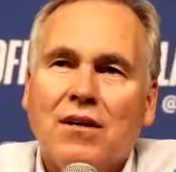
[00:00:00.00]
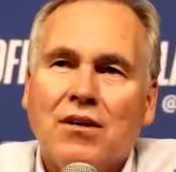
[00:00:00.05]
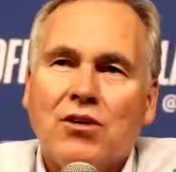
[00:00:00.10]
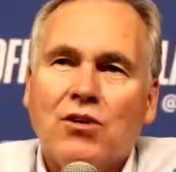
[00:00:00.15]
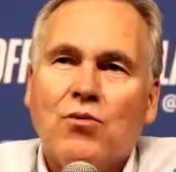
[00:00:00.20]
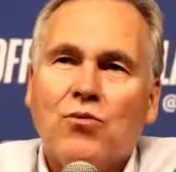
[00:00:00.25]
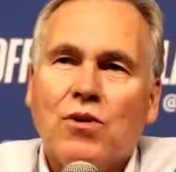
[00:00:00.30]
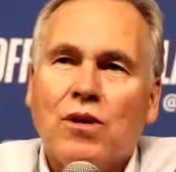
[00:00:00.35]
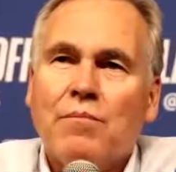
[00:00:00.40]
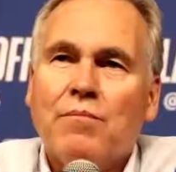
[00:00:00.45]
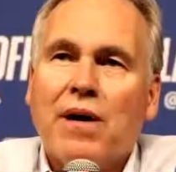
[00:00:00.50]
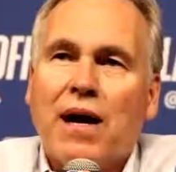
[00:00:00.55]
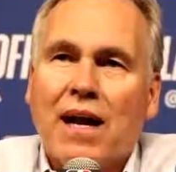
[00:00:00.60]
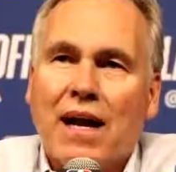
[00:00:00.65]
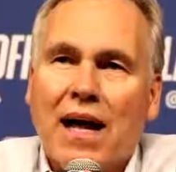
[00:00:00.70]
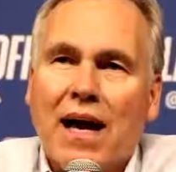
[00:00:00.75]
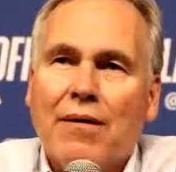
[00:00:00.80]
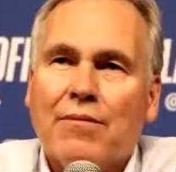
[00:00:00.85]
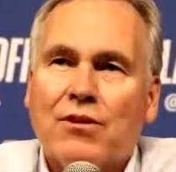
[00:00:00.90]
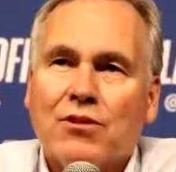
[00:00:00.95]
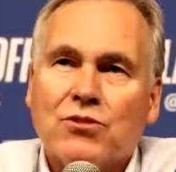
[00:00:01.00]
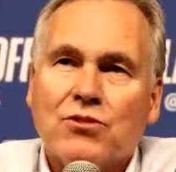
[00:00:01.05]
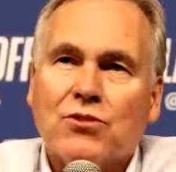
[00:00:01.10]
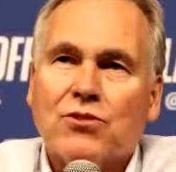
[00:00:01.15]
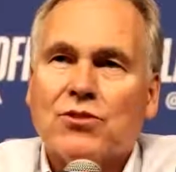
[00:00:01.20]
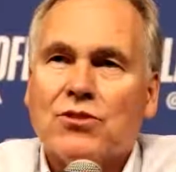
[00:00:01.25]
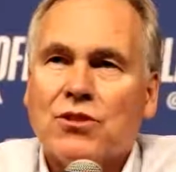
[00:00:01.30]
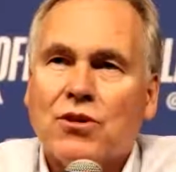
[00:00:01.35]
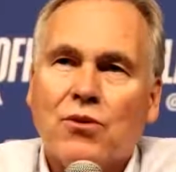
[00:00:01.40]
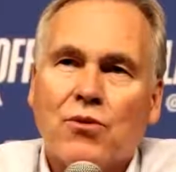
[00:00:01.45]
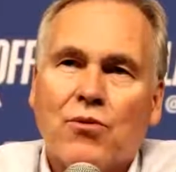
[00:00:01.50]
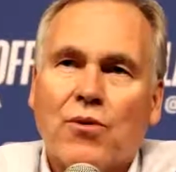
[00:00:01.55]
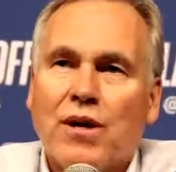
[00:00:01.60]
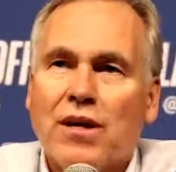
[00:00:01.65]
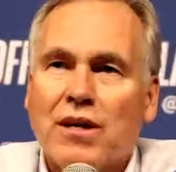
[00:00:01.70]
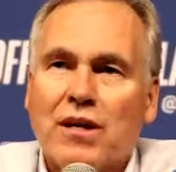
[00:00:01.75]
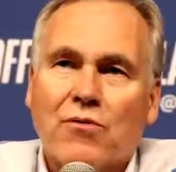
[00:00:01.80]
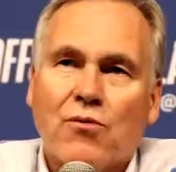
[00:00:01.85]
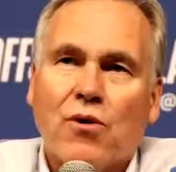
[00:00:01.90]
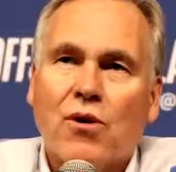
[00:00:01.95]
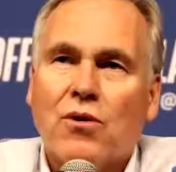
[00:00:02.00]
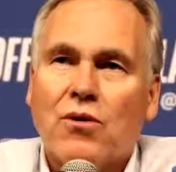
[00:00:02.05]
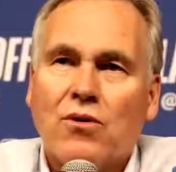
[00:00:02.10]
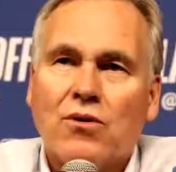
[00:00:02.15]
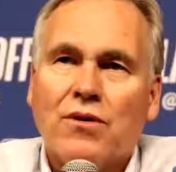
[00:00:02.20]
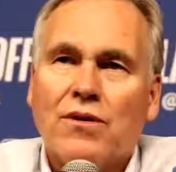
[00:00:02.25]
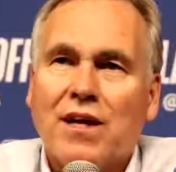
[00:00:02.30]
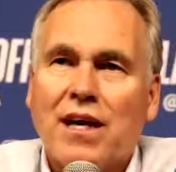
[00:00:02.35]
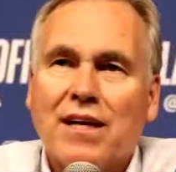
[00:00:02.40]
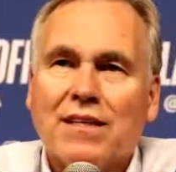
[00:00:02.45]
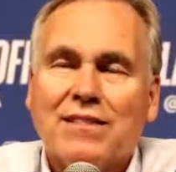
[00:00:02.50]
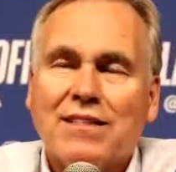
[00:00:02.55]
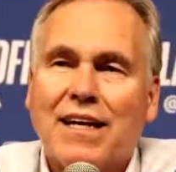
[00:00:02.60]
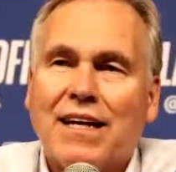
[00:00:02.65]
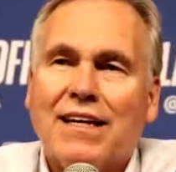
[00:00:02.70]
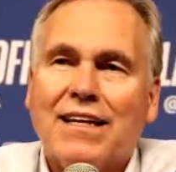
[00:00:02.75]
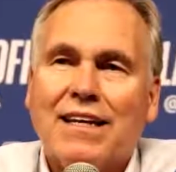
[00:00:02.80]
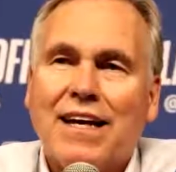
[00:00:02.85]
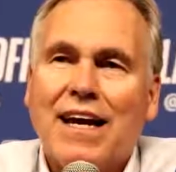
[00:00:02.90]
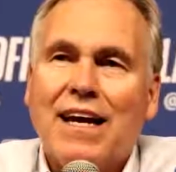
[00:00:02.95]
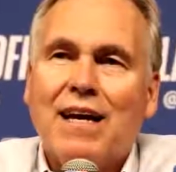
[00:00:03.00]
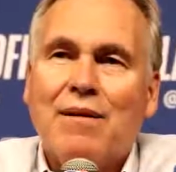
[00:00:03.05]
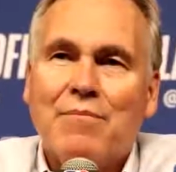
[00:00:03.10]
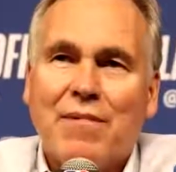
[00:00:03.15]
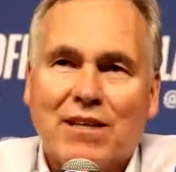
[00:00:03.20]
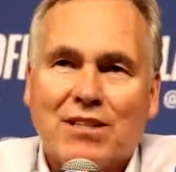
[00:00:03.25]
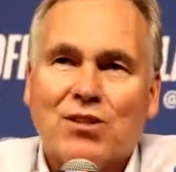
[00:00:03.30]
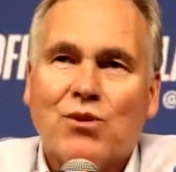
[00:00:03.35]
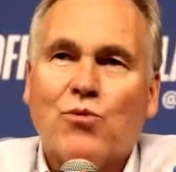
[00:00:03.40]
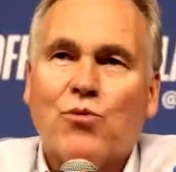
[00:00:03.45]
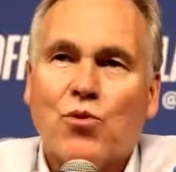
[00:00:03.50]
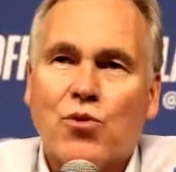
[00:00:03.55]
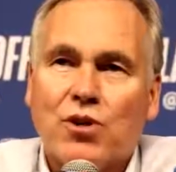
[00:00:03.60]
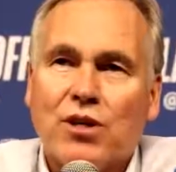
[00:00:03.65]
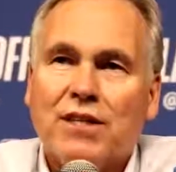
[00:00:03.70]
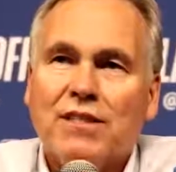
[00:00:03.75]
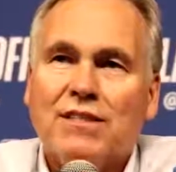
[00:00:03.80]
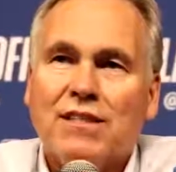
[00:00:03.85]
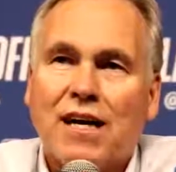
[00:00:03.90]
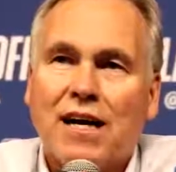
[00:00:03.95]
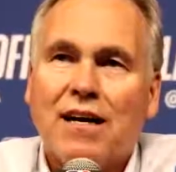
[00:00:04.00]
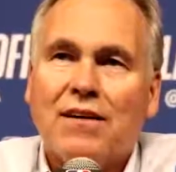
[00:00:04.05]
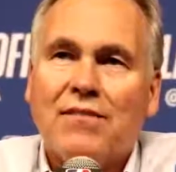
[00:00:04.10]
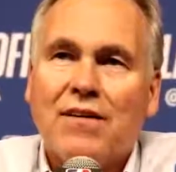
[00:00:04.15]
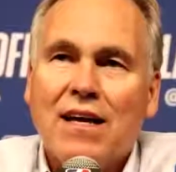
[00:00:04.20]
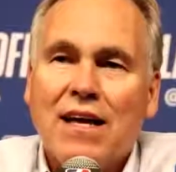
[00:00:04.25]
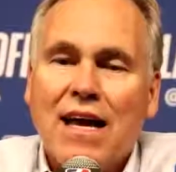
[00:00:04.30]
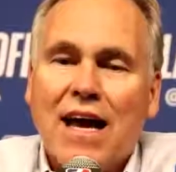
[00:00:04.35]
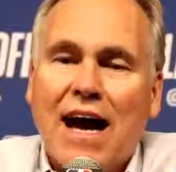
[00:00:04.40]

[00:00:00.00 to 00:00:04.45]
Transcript: you win by a lot because you're so ready to roll, and that second game makes it really tough.